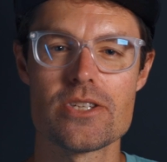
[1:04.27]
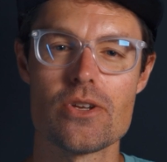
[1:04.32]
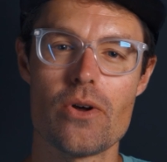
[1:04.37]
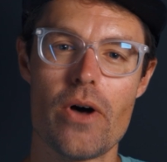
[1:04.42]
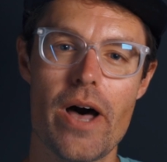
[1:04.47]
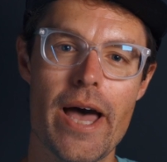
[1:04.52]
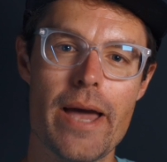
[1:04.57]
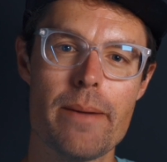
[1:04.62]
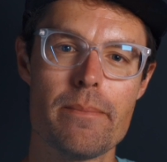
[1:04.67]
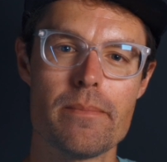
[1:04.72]

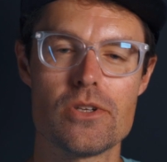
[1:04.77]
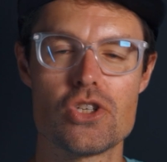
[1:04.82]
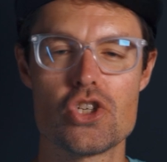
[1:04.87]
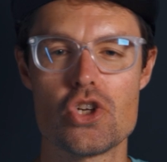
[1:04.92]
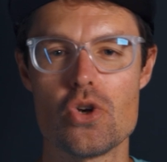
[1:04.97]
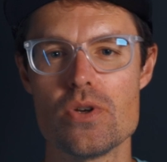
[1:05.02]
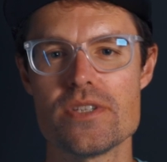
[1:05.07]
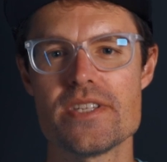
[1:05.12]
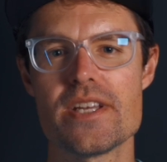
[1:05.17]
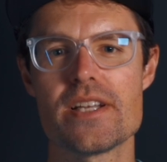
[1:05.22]
So I'm
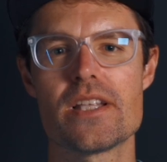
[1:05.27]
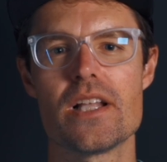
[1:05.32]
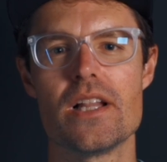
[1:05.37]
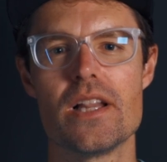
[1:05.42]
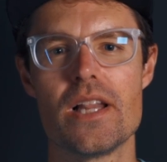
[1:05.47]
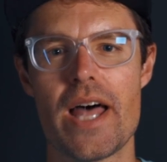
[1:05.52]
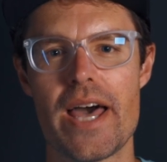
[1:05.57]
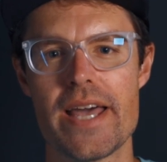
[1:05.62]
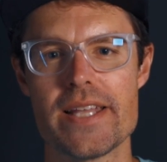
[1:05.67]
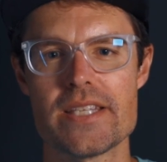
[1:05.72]
choosing the
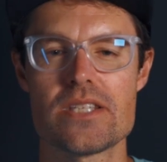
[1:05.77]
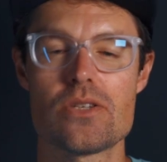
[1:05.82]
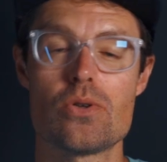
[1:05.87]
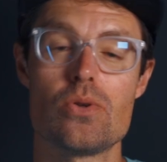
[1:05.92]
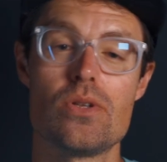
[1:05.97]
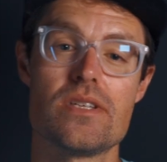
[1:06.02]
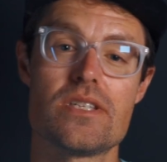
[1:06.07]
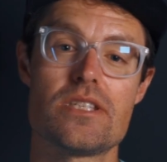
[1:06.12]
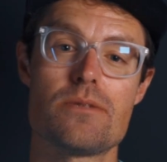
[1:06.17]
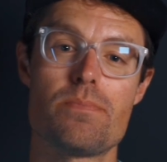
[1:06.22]
lights
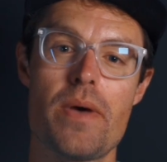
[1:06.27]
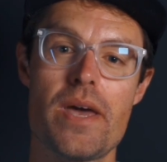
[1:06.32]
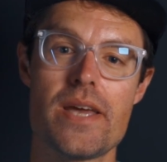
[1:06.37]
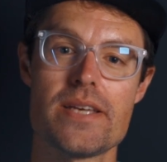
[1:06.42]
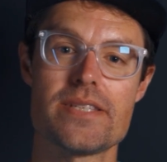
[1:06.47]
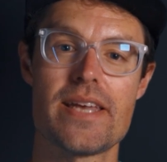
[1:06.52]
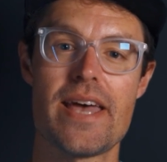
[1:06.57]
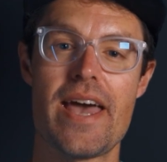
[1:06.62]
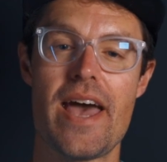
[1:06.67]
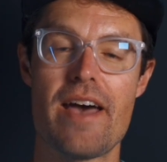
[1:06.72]
to the
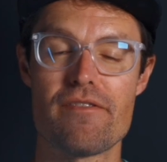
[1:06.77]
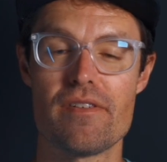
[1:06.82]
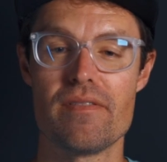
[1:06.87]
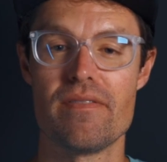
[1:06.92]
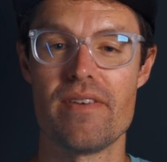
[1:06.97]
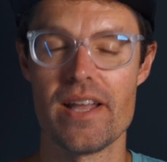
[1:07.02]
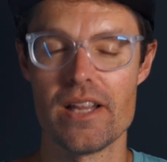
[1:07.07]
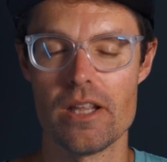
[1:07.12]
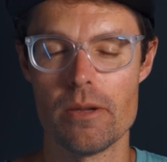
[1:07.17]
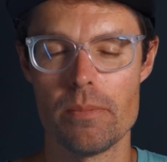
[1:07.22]
space I have
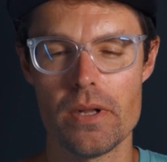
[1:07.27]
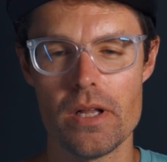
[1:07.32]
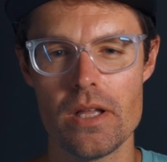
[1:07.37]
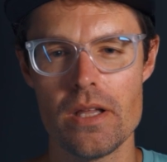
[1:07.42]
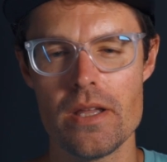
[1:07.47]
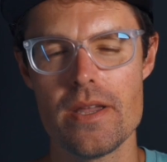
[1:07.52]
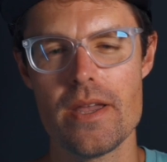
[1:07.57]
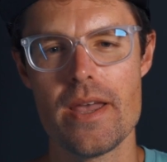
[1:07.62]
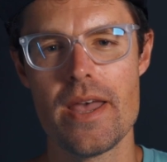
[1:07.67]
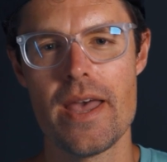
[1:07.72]

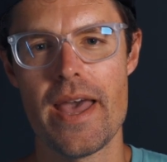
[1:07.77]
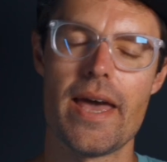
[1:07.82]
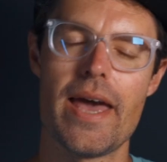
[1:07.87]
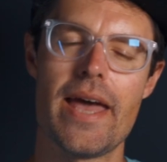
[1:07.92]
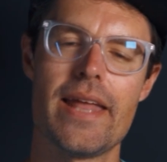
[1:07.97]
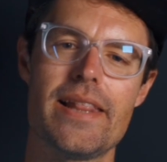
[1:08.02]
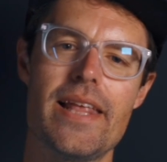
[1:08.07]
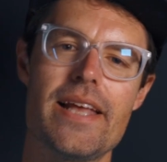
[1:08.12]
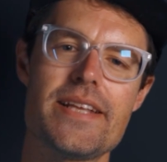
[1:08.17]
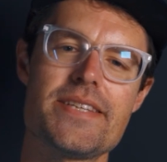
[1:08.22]
available.
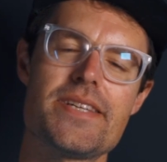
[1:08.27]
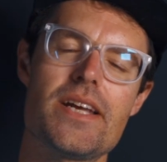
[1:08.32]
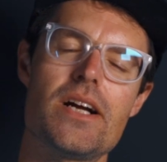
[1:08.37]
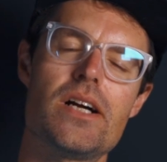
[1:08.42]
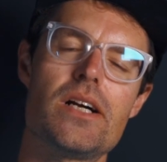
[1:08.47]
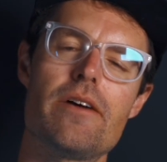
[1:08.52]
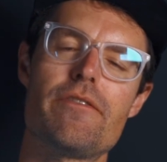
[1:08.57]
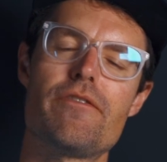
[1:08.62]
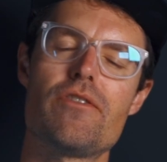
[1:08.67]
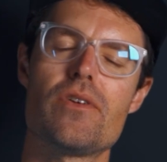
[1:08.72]
And let's
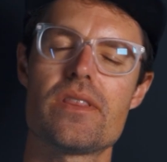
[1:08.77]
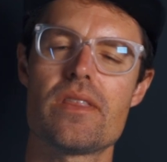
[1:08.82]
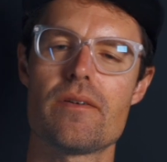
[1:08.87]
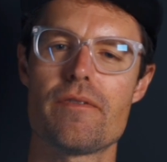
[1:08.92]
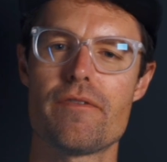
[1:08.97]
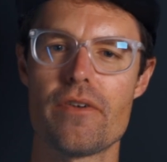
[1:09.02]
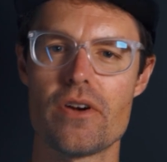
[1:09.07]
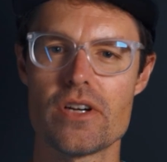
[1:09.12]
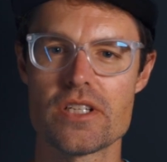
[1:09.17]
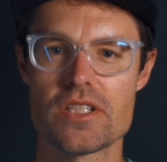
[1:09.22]
start off with the
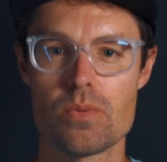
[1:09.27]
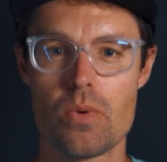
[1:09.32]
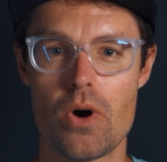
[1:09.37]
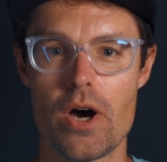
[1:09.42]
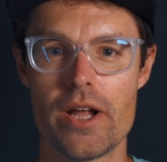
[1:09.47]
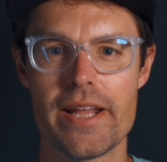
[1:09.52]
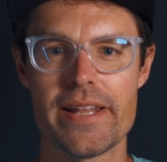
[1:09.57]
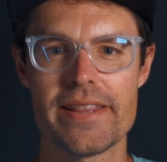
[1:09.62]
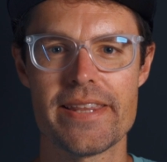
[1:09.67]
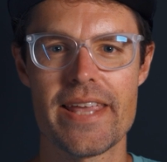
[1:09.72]
first
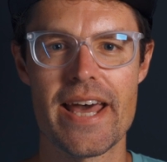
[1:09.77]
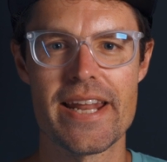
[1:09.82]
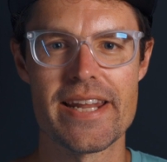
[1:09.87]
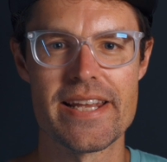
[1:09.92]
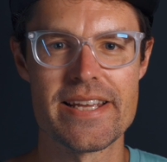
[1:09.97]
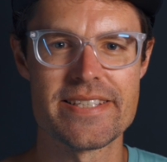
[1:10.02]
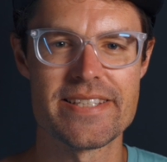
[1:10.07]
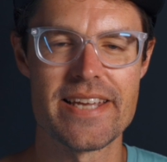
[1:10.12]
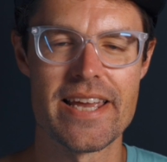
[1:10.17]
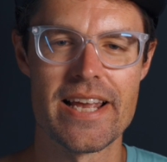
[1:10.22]
one, and that
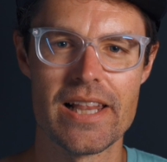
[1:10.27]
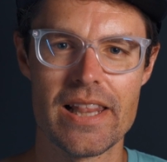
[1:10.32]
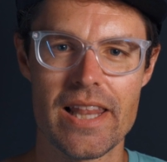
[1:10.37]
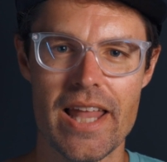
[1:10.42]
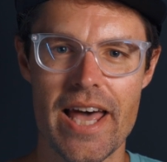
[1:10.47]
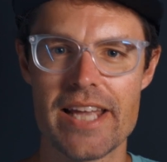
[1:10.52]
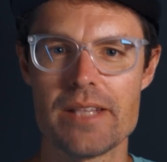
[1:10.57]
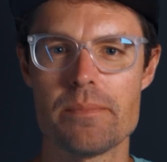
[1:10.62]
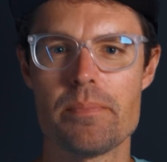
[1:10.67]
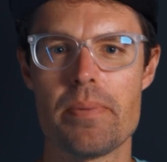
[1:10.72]
is a
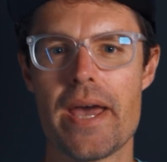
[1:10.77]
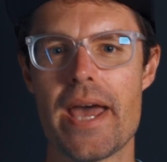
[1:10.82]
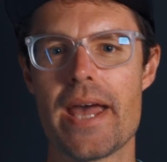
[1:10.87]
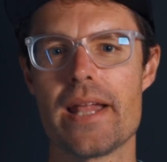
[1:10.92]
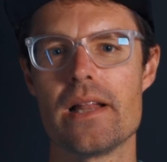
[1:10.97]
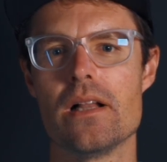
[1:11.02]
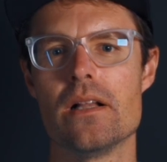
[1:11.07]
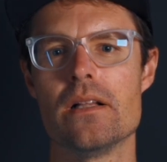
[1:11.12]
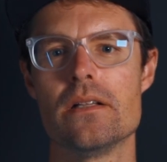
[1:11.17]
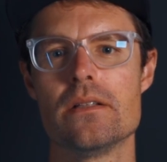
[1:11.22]
light
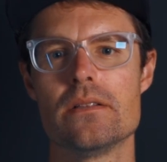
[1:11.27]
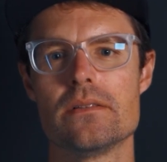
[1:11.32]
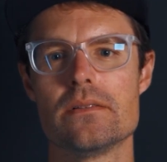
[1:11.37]
panel.